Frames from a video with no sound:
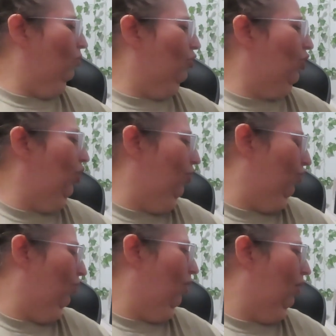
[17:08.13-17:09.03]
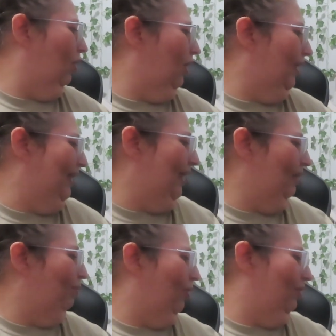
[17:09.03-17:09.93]
two are
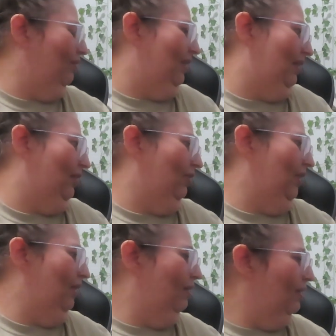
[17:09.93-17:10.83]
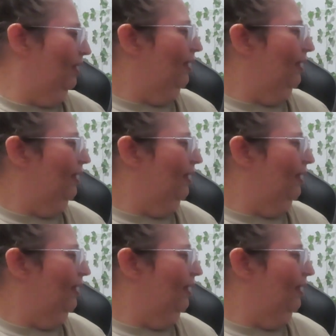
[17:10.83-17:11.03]
again part of a series,